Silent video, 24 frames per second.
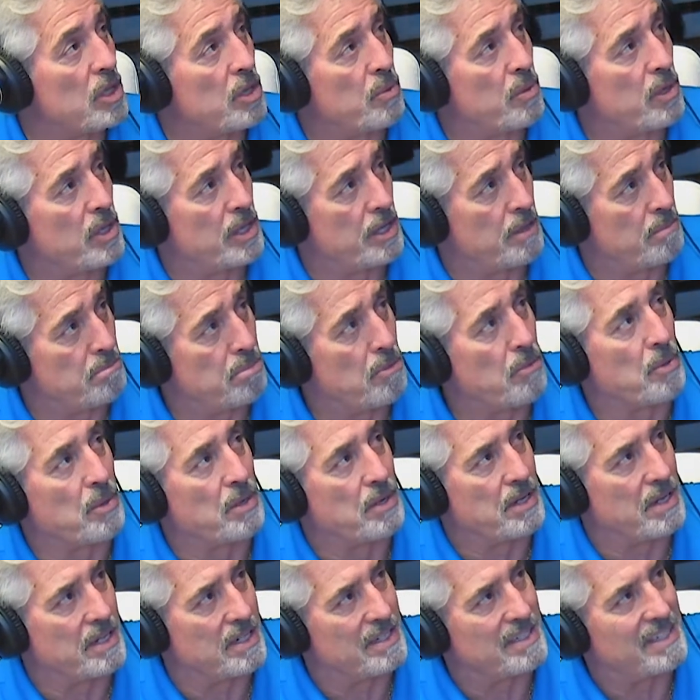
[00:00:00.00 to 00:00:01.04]
really
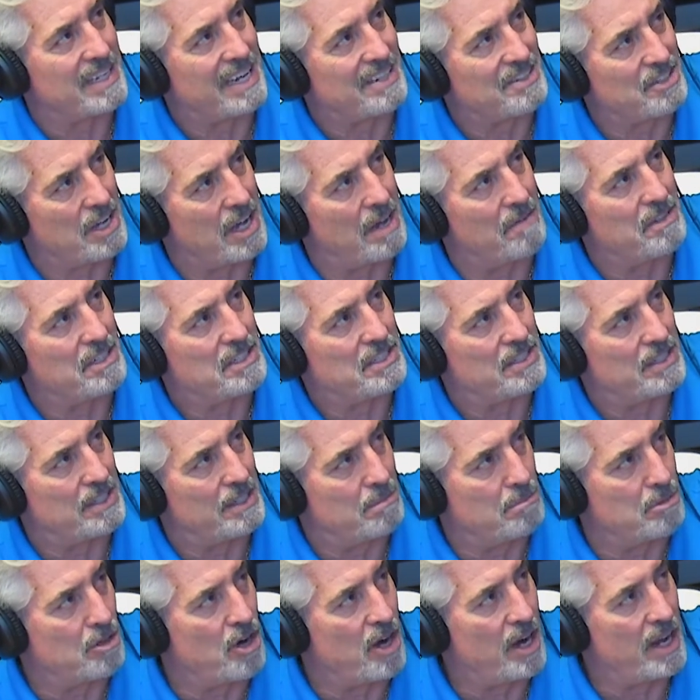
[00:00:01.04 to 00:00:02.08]
important. That's obviously a
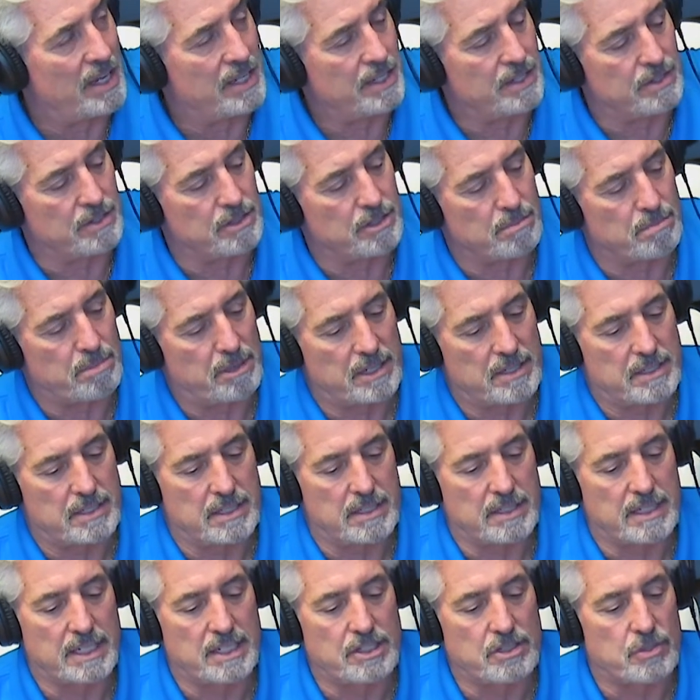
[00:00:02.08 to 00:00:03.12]
brain, and they're depicting
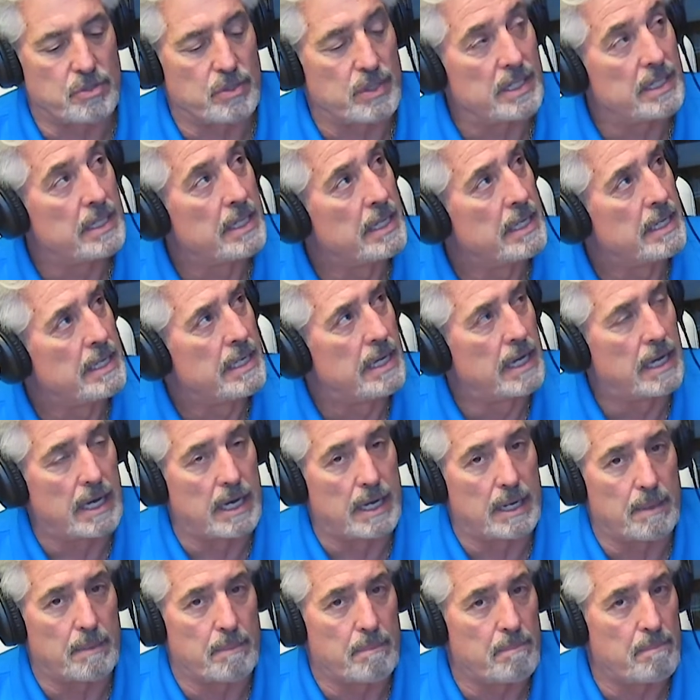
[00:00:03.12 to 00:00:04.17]
an injury.
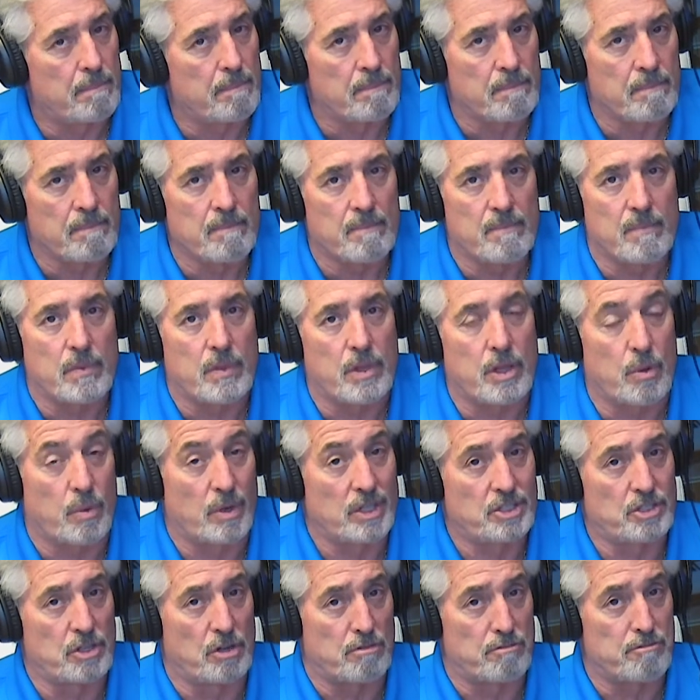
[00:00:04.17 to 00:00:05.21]
There
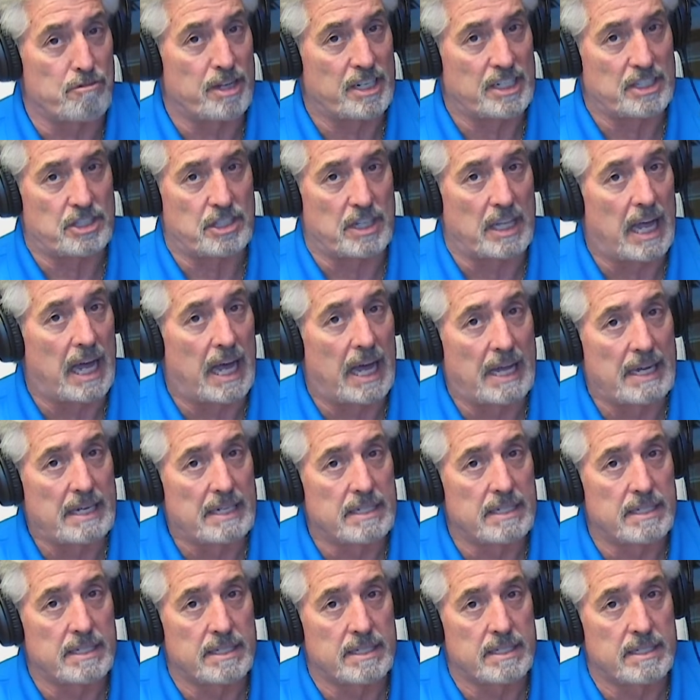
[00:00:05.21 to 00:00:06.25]
is no finish line
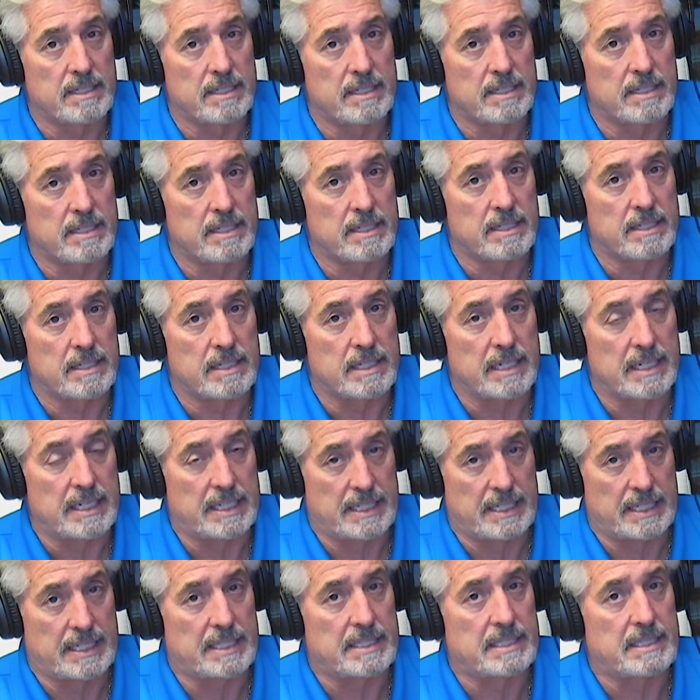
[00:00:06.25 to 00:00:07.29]
in
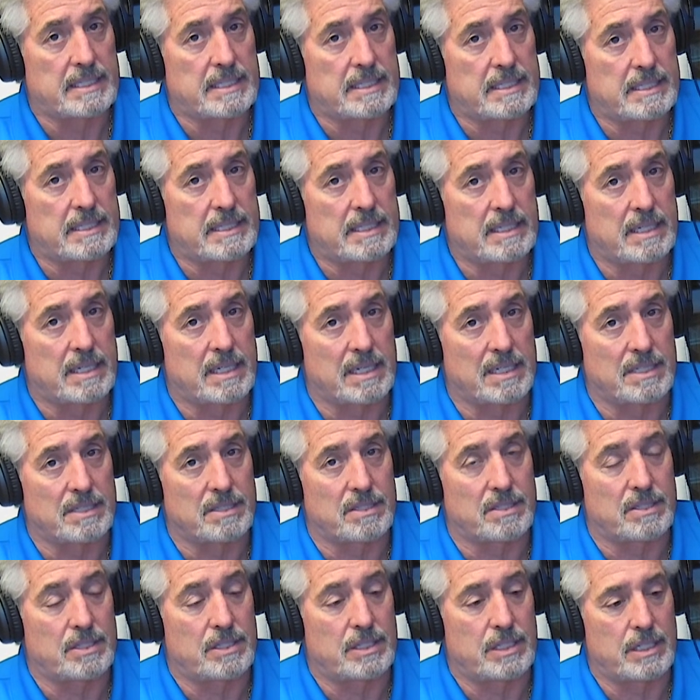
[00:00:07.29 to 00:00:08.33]
this, because
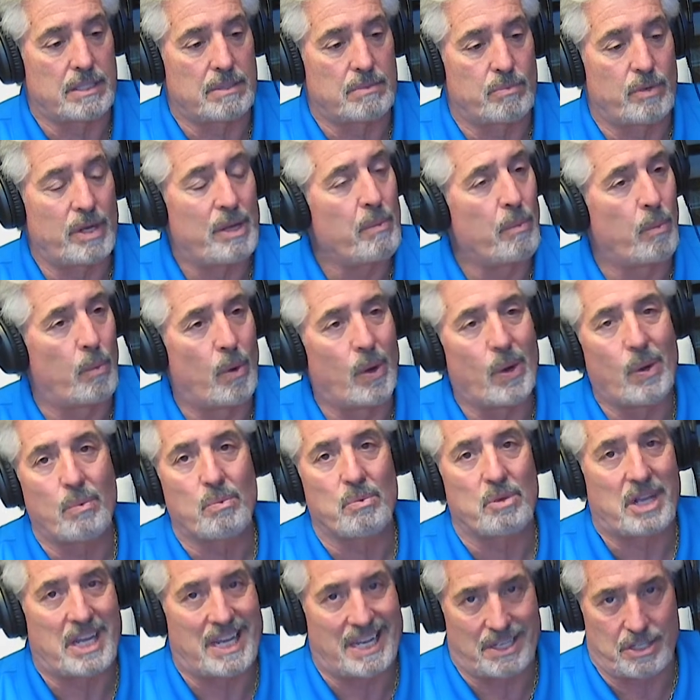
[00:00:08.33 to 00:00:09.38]
we
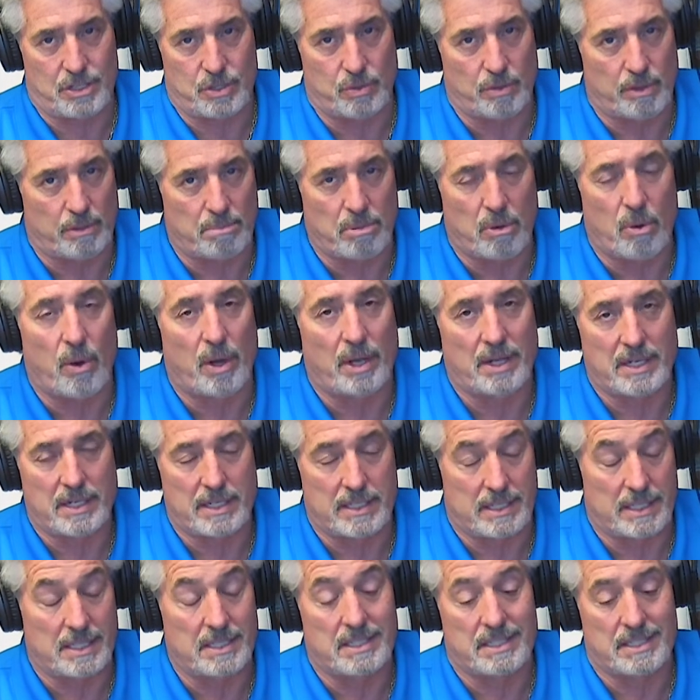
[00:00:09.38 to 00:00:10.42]
won't get to a point, at
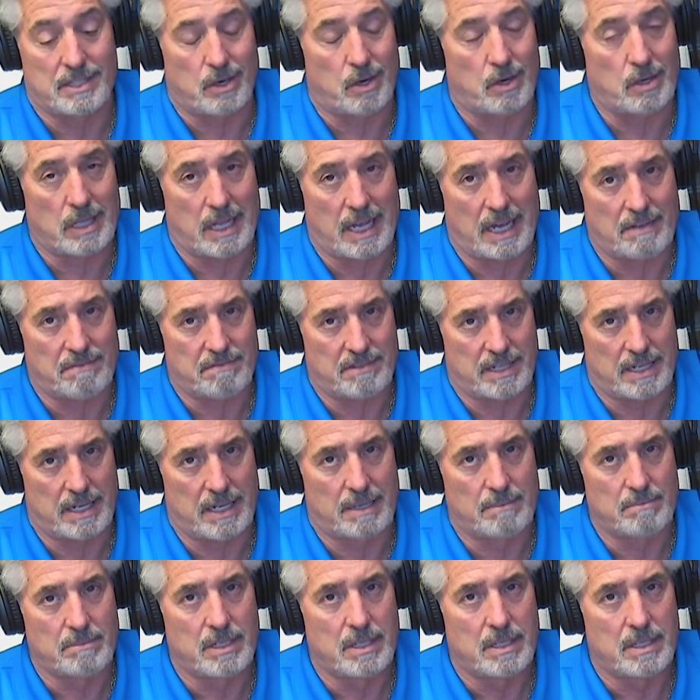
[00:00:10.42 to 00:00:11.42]
least in our lifetime,